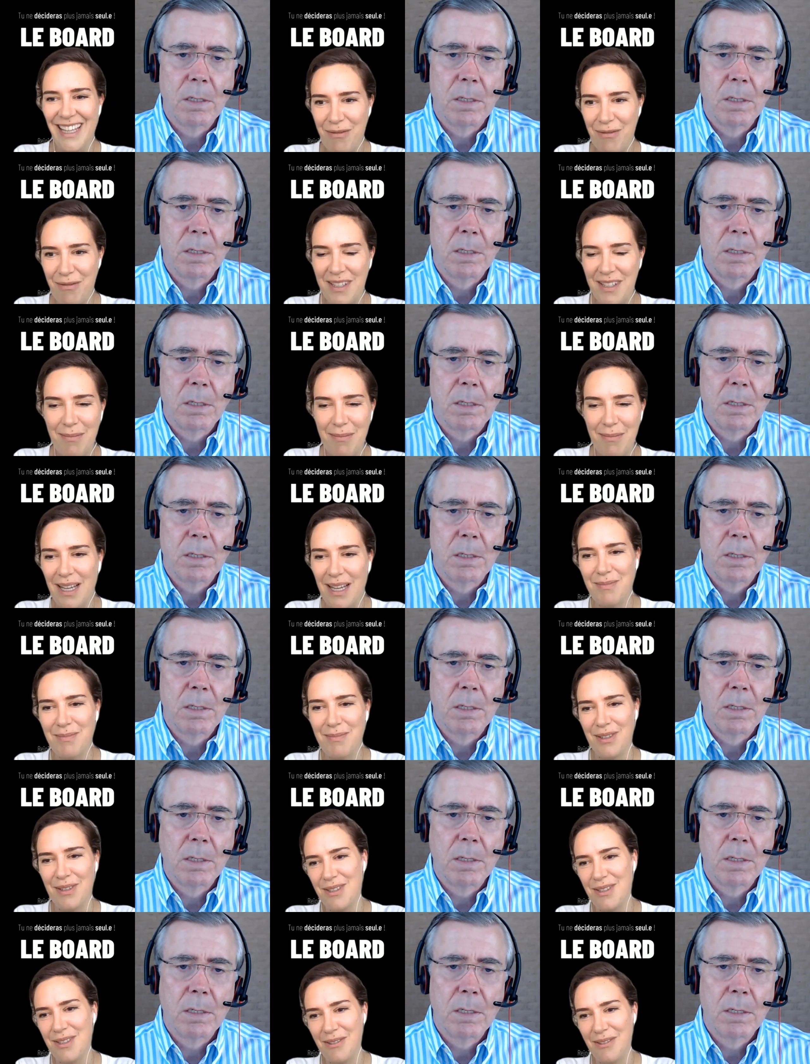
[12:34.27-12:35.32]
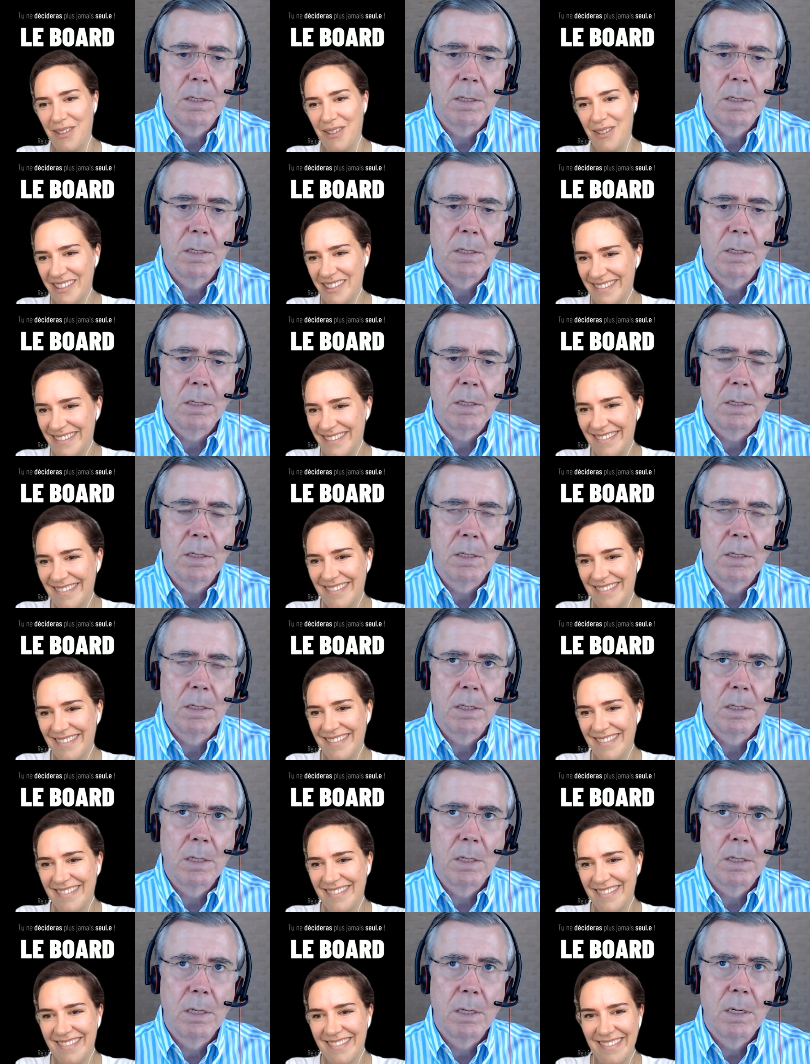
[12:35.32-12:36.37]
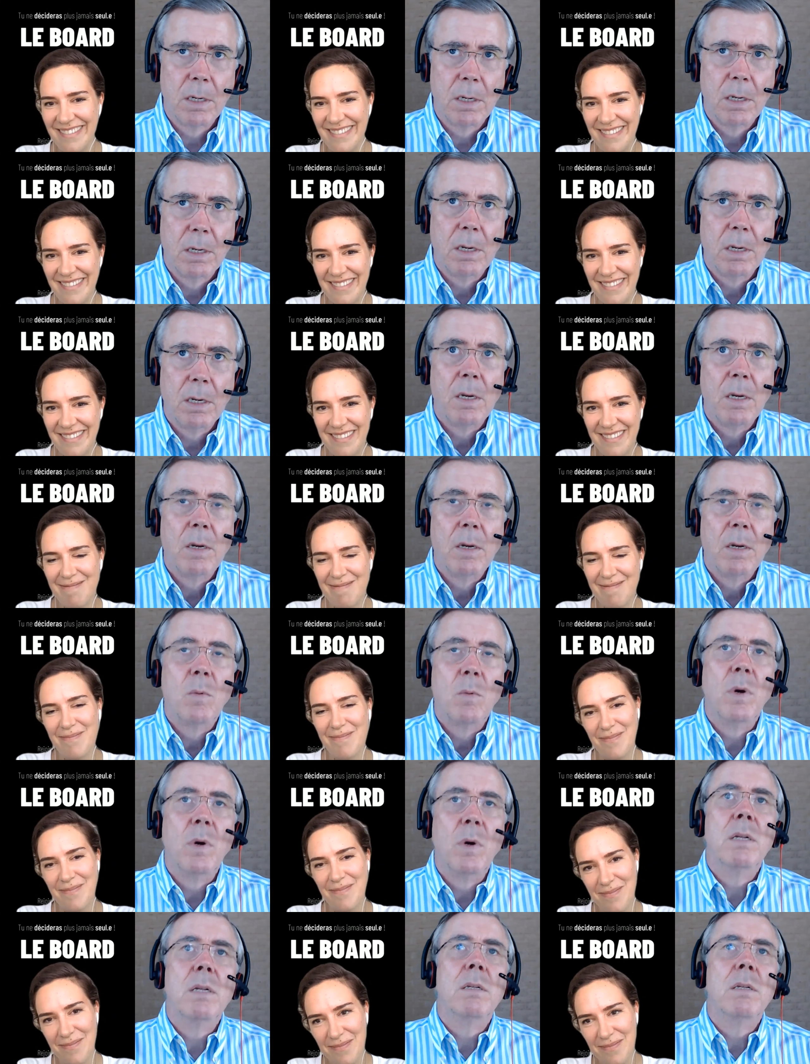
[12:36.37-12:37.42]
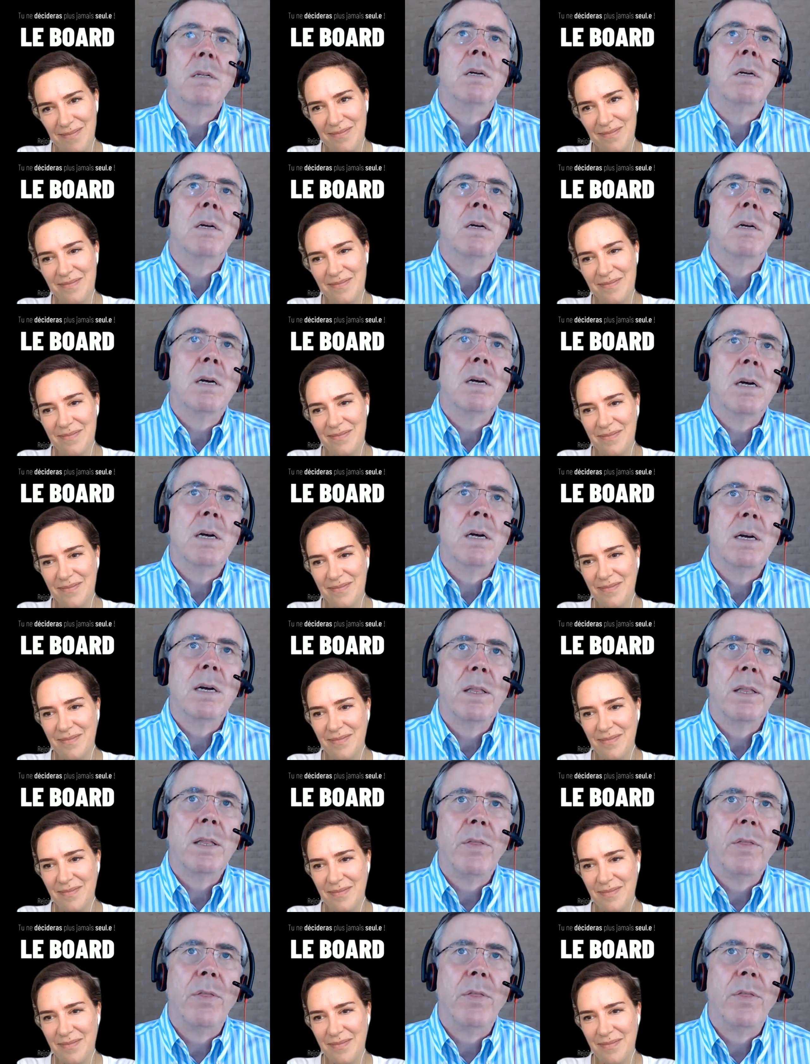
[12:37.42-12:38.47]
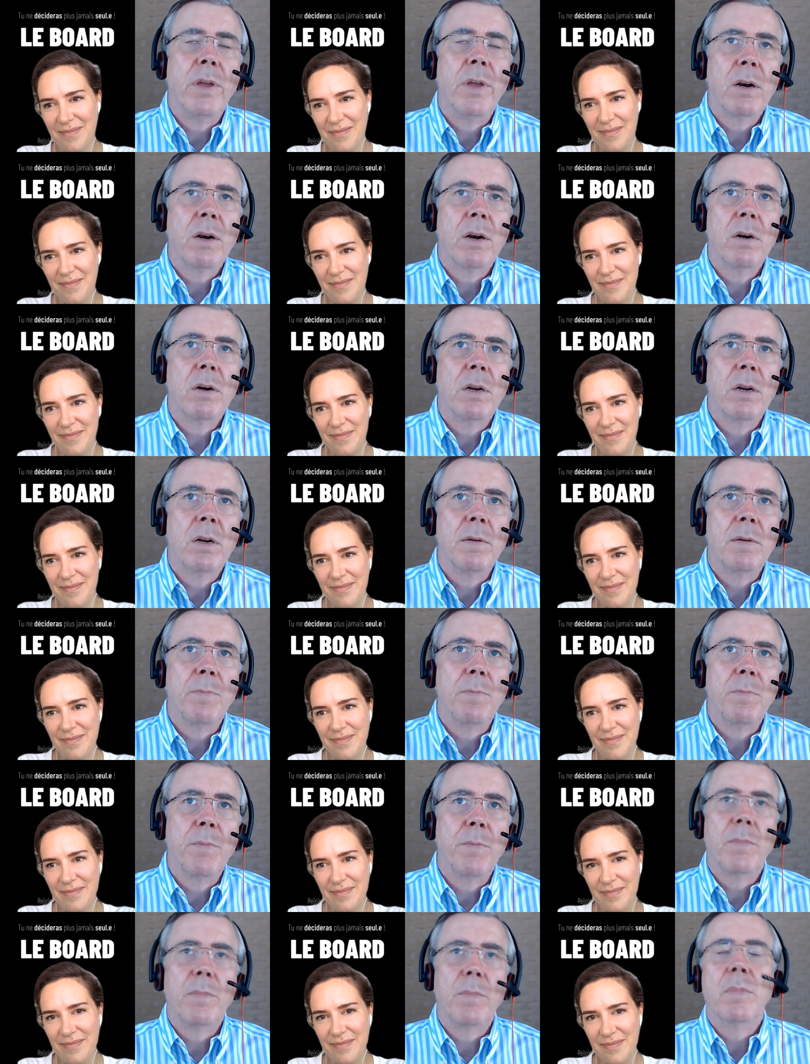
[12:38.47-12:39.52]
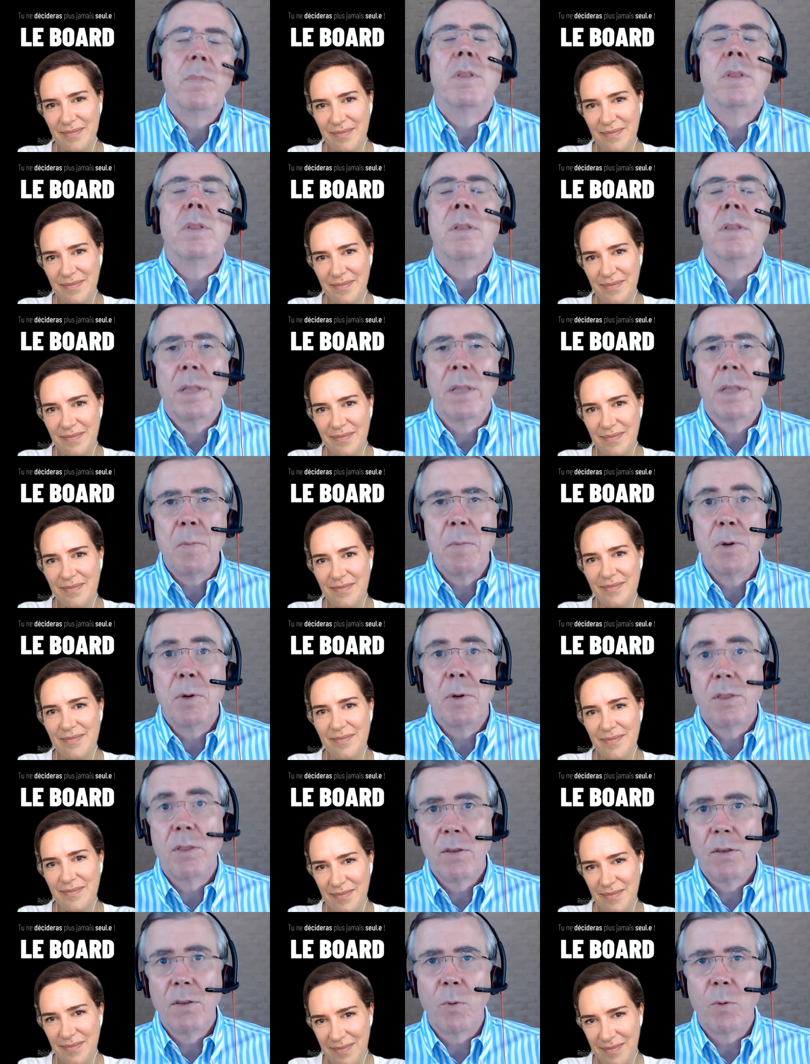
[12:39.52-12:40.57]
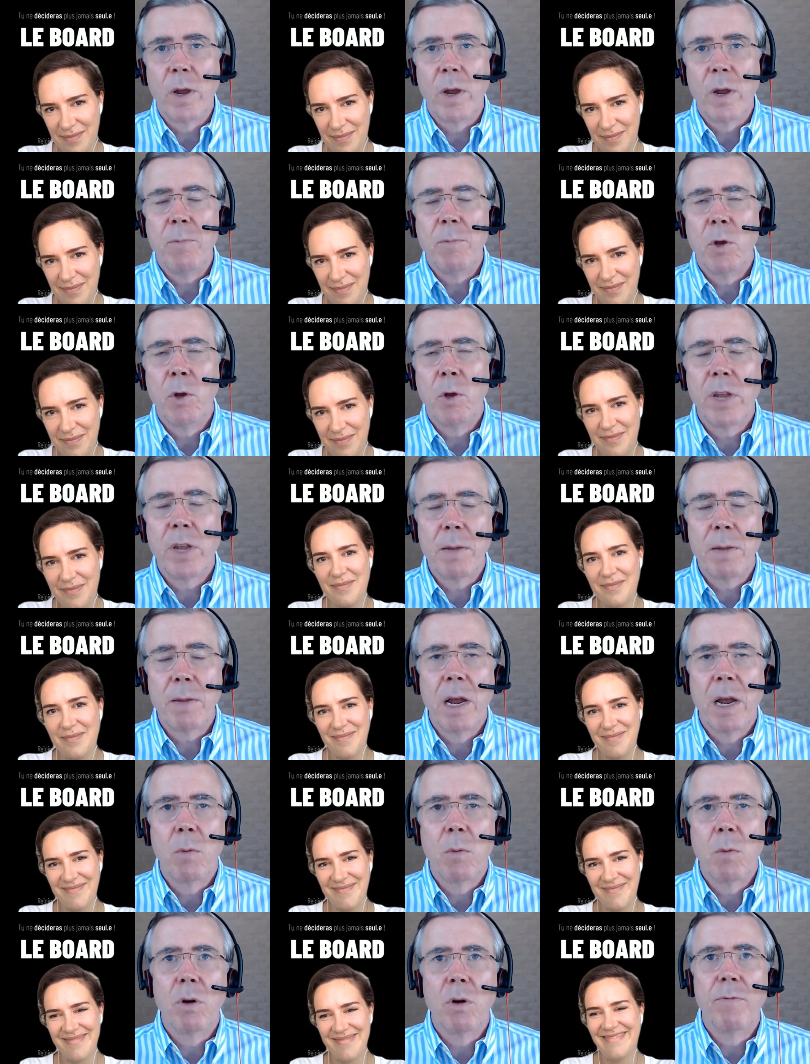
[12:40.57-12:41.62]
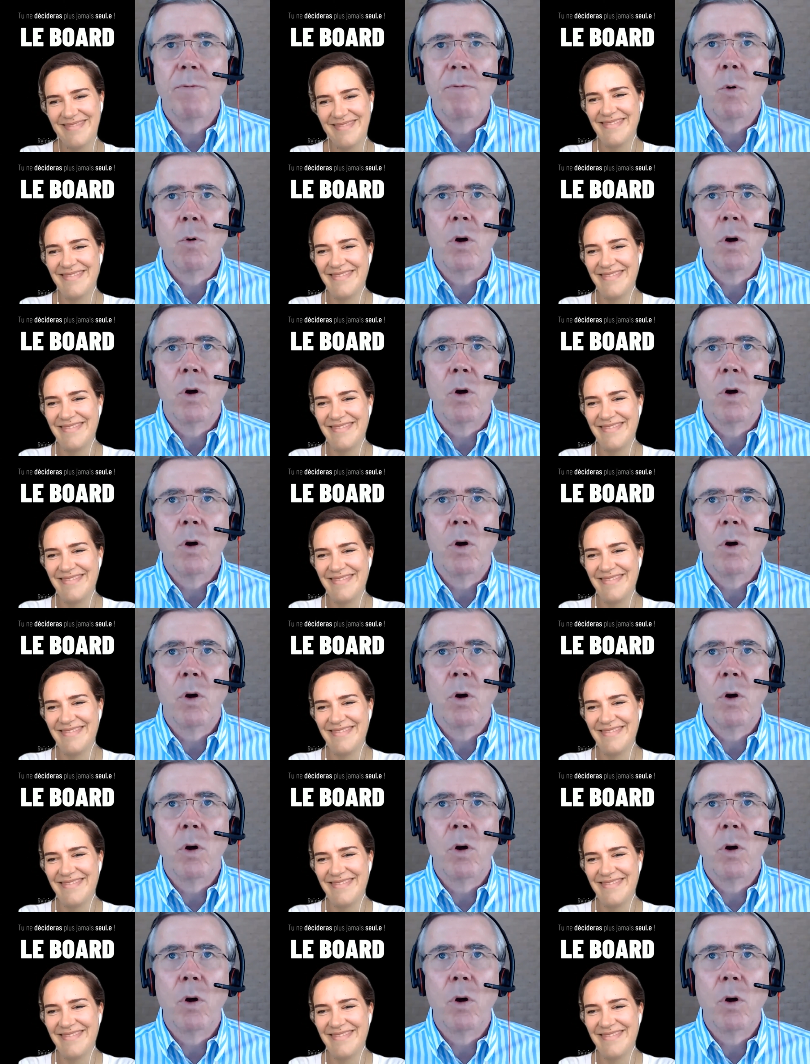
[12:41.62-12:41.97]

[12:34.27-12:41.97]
Speaker 1: in every department. You know.
Speaker 2: Well, there. Let me put it this way. Don't take my word for it.